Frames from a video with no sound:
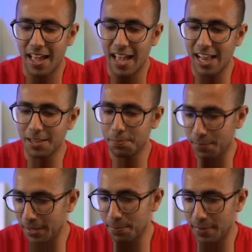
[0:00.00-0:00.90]
Help
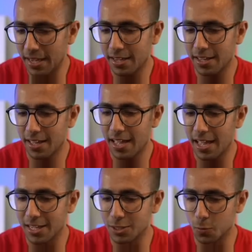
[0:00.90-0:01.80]
me make
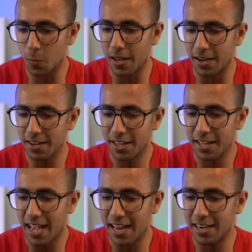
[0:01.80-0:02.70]
as well.
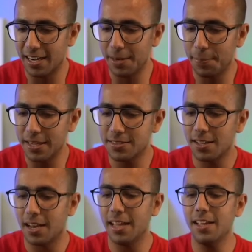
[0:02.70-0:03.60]
And literally paste
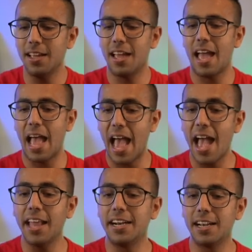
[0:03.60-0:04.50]
the link
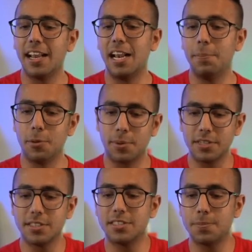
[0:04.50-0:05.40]
and it'll help you
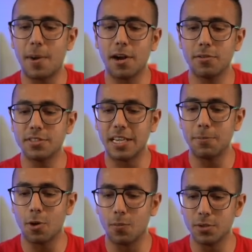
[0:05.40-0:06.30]
because it's part of the
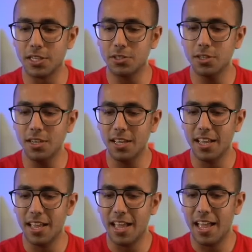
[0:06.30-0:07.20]
same conversation.
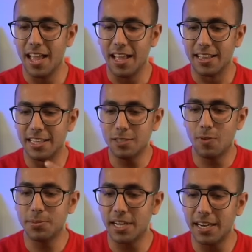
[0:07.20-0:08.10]
This
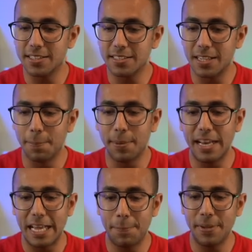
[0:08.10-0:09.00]
website is a simple
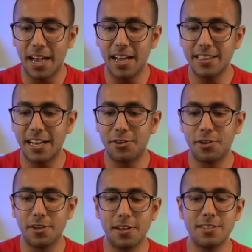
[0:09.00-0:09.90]
API that
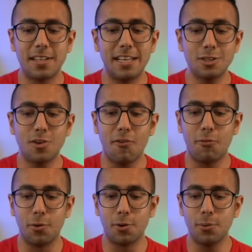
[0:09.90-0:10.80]
returns list of
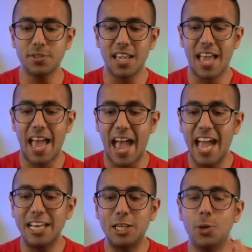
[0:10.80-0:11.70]
photos
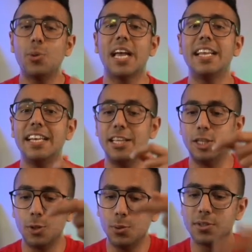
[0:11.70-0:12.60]
and you can
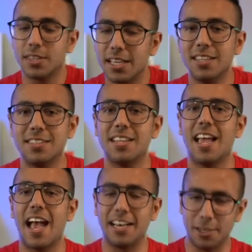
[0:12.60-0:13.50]
use this
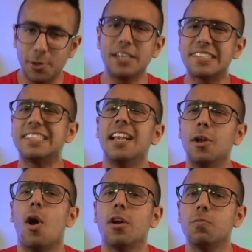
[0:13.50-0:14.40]
and you know it's still
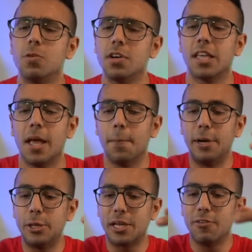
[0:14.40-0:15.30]
a lot of work
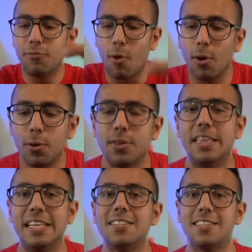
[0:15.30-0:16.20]
but you can follow
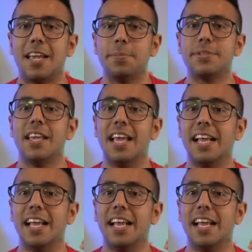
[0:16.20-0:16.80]
these steps